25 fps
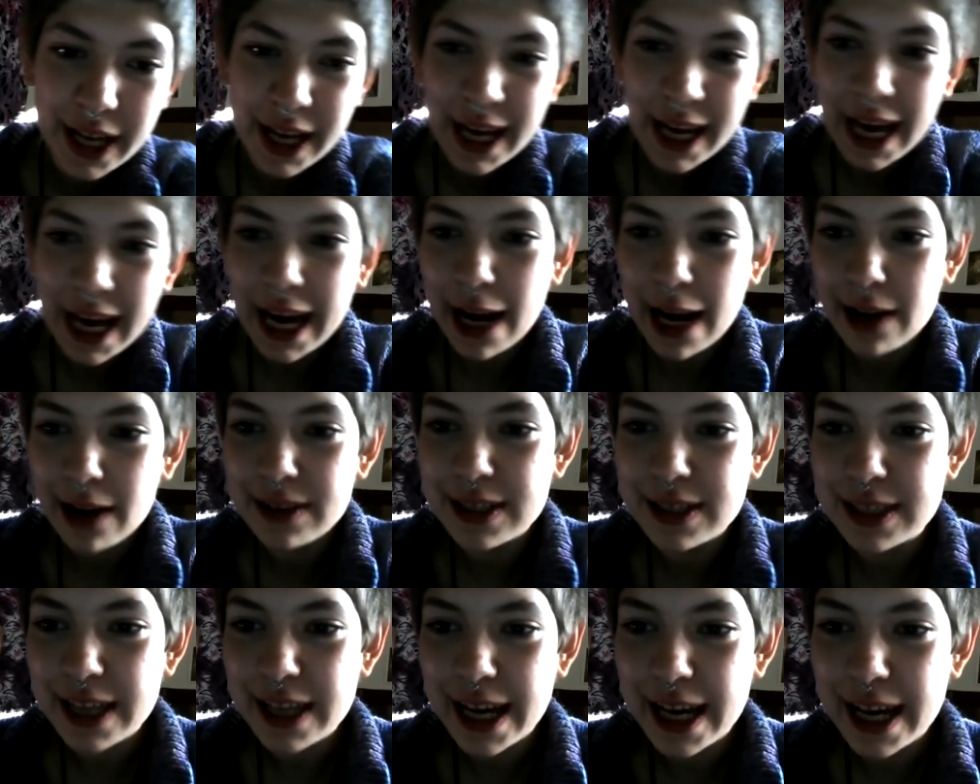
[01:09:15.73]
And I'm
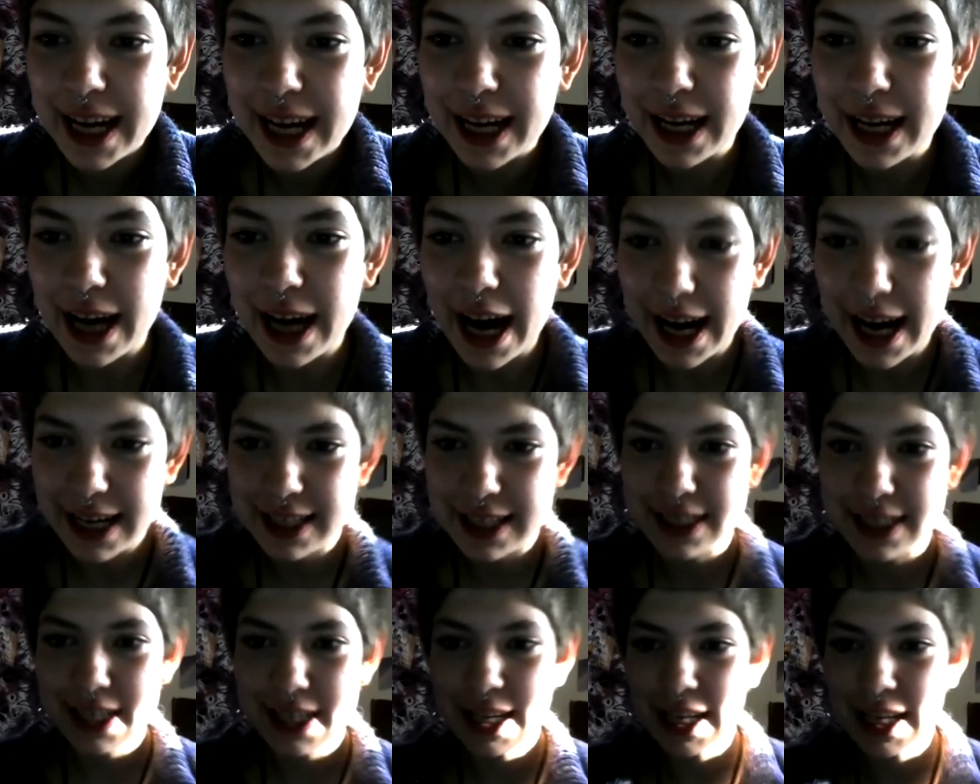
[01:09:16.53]
just like, I
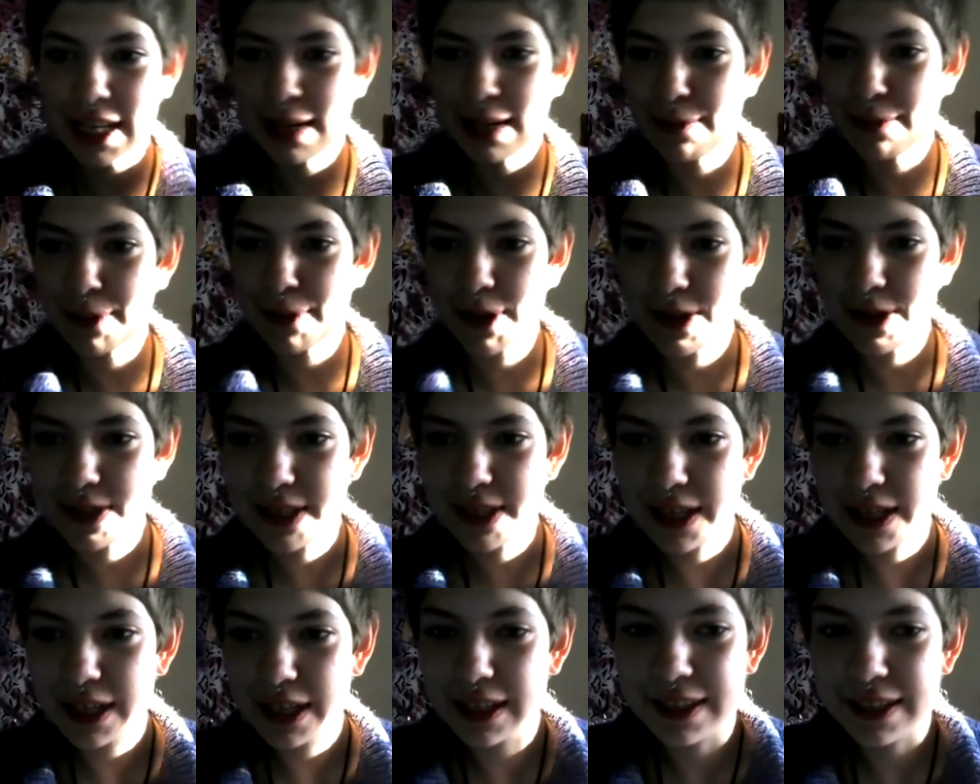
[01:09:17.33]
see a
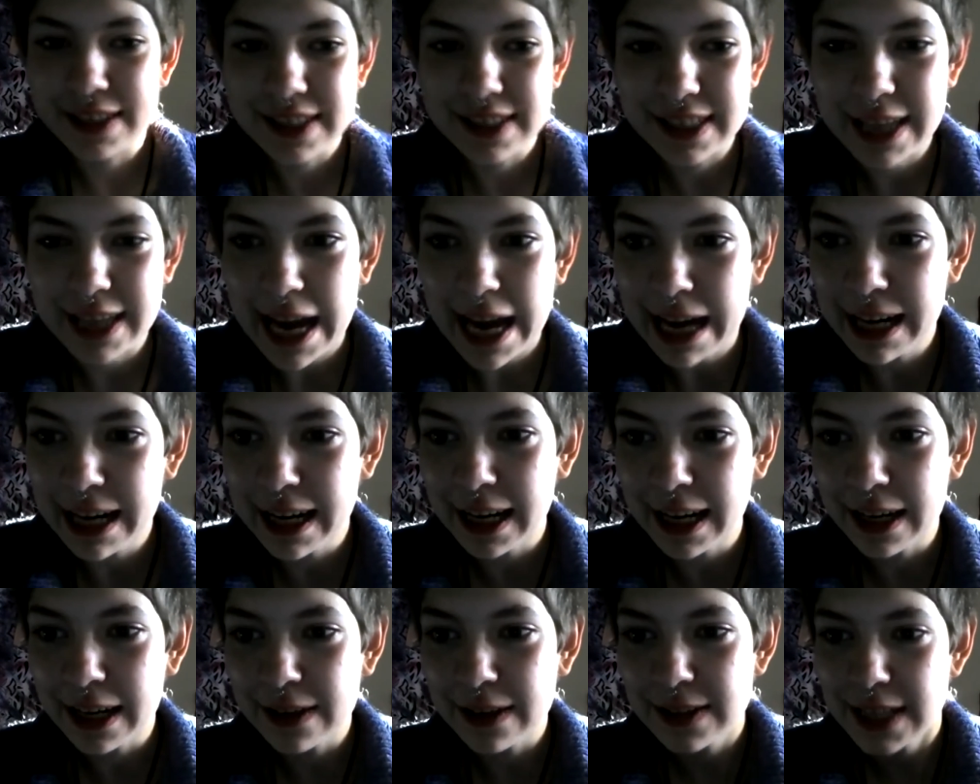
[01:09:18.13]
person standing
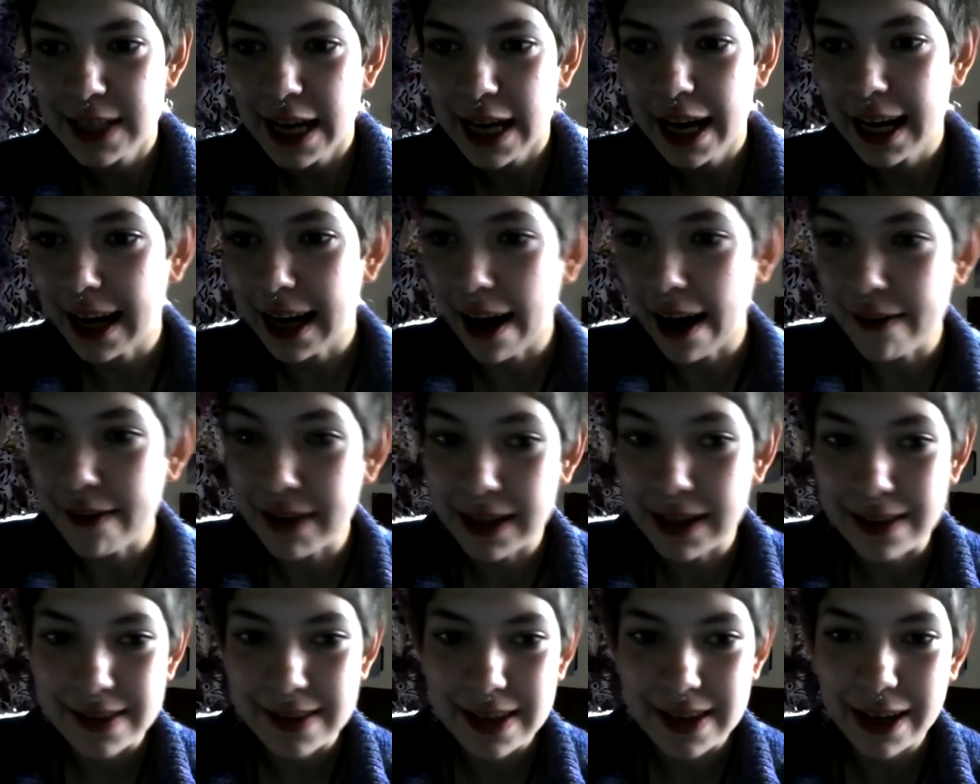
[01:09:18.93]
outside having
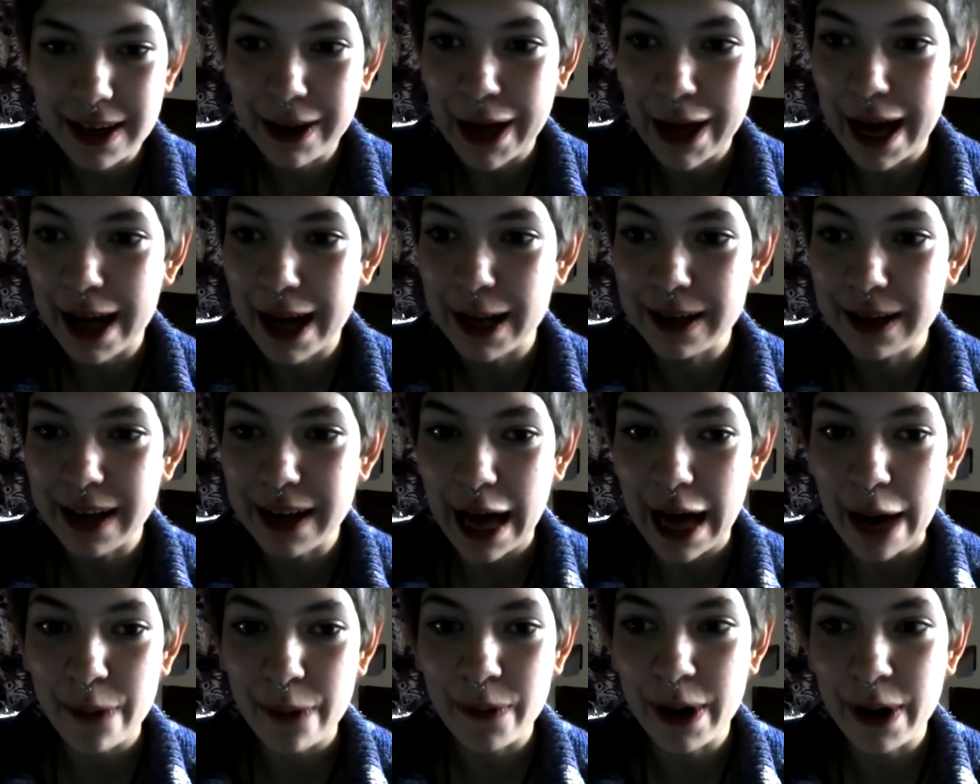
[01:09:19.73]
a cigarette.
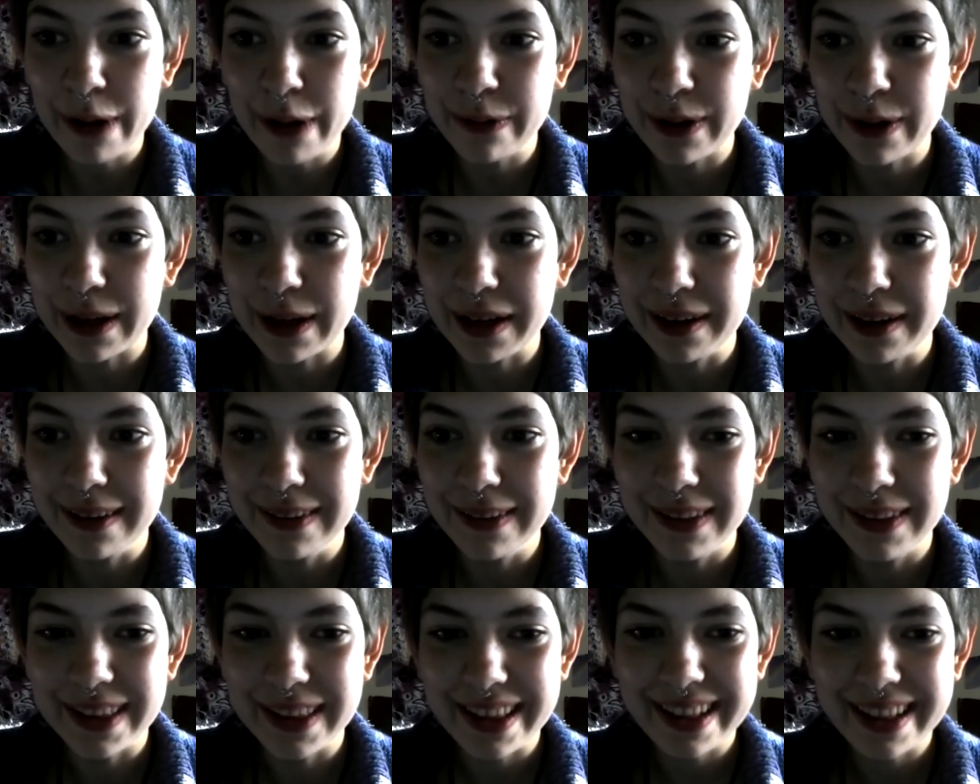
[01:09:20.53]
I want one.
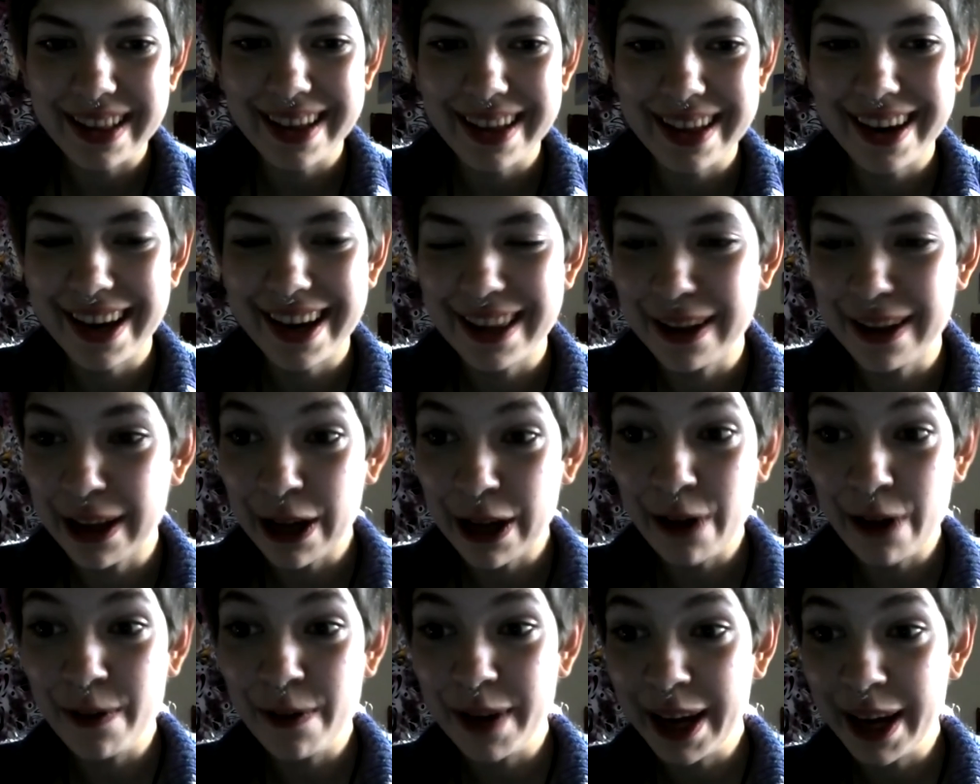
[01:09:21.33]
And they're like,
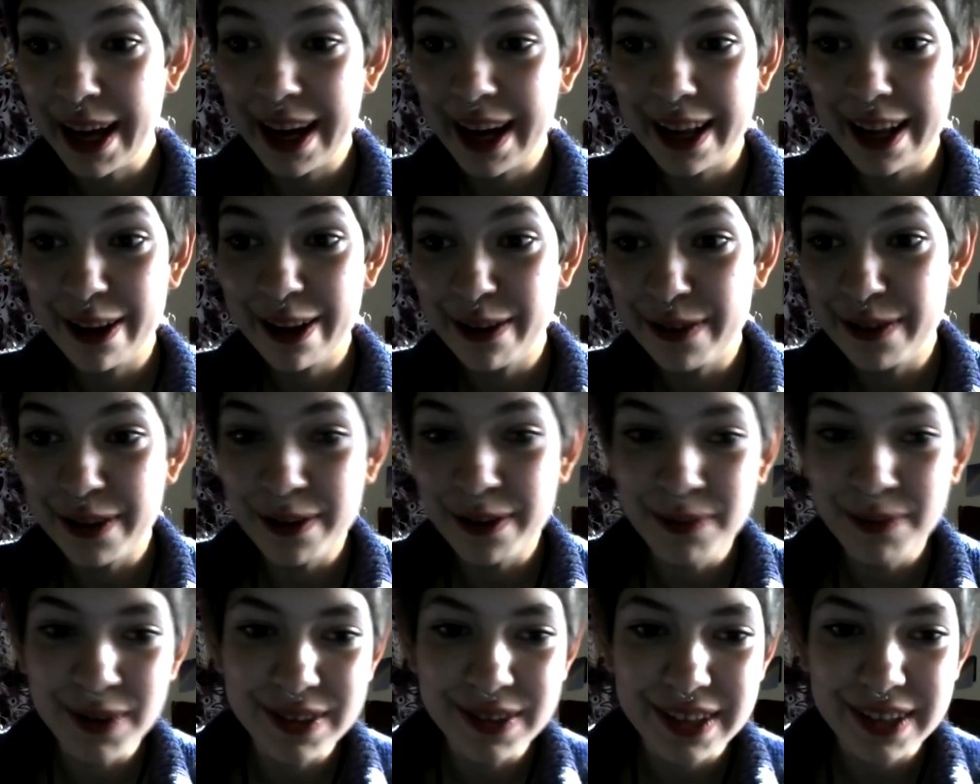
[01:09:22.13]
"Oh my god, let me
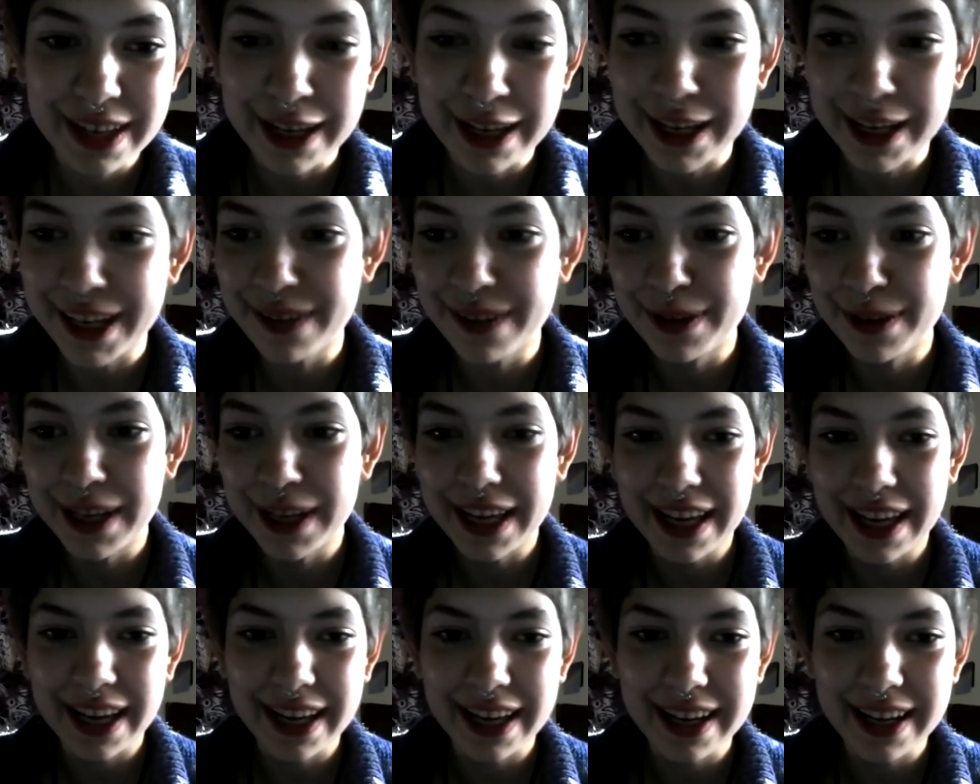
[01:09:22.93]
music!" And I'm like,
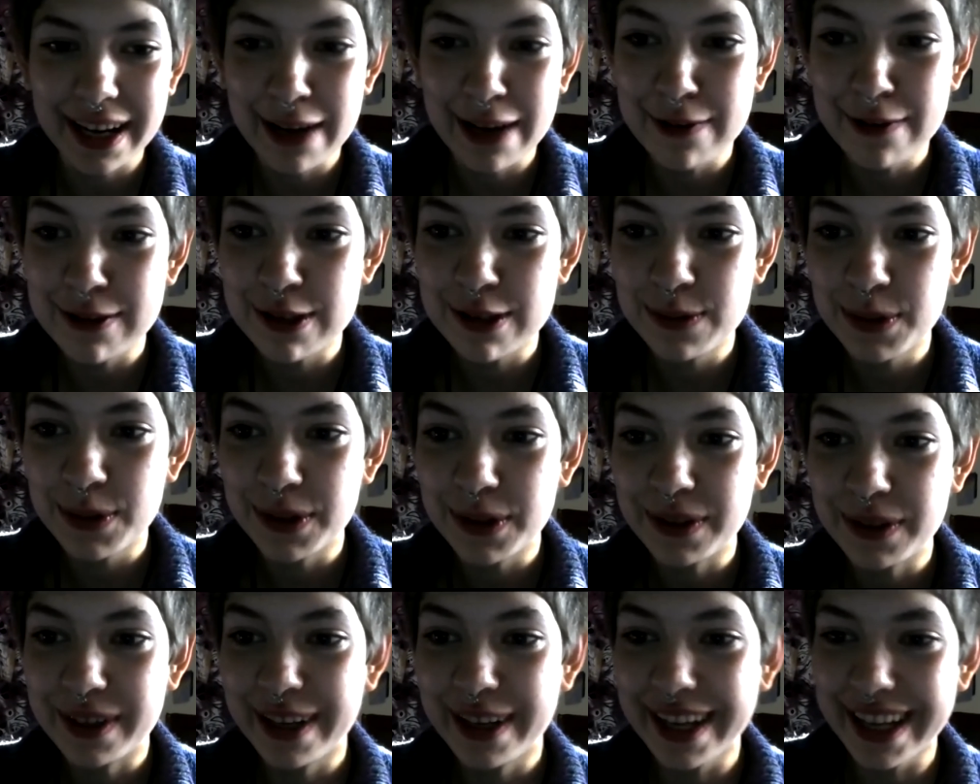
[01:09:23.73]
"Hey, can I have a smoke?"